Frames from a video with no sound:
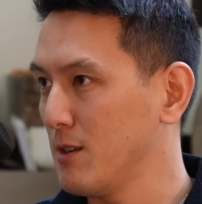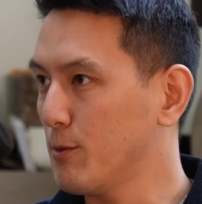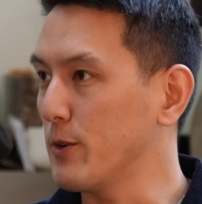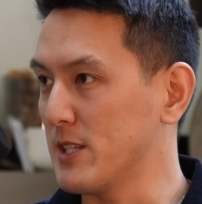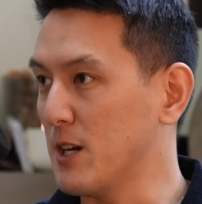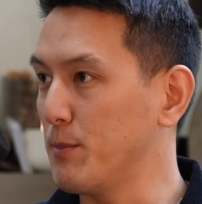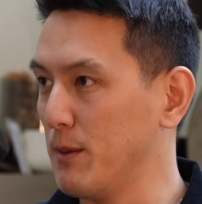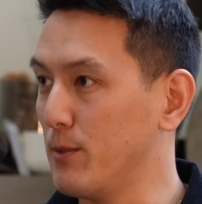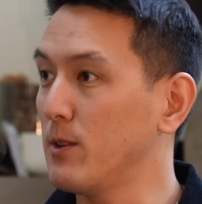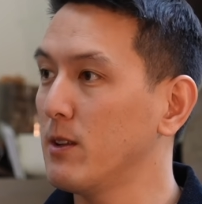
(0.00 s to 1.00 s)
what we tell
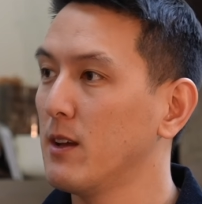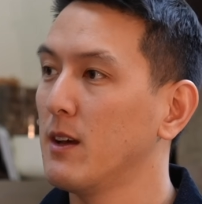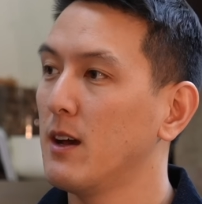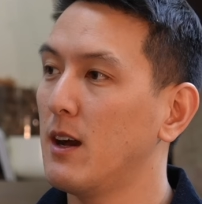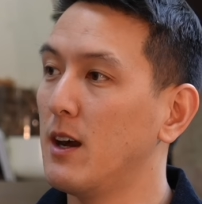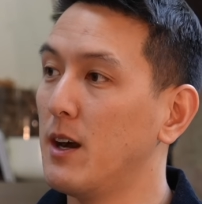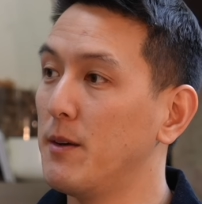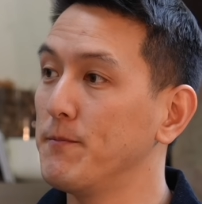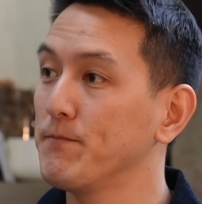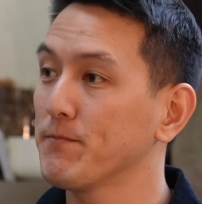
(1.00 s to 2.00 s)
people.
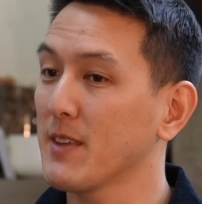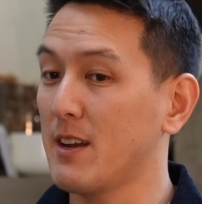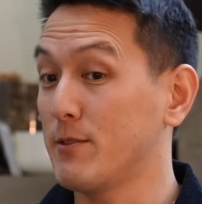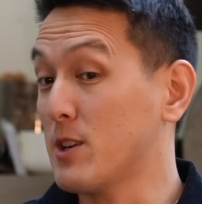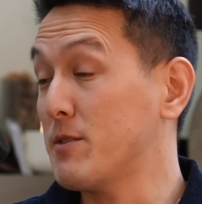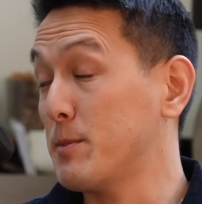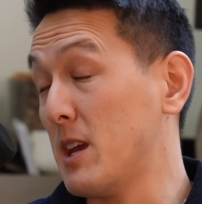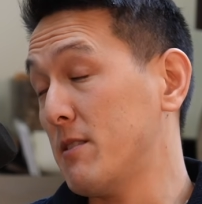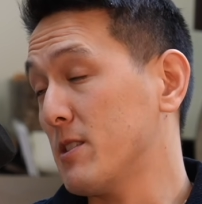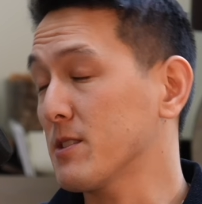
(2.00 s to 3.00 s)
Um, kind of drives
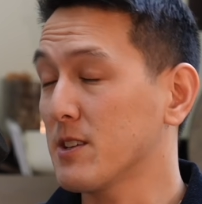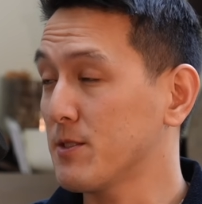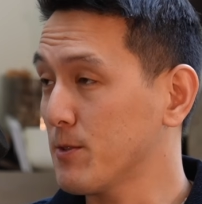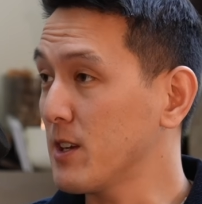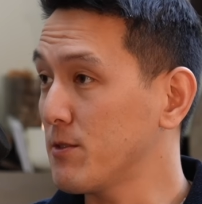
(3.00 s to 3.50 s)
behavior. So it's really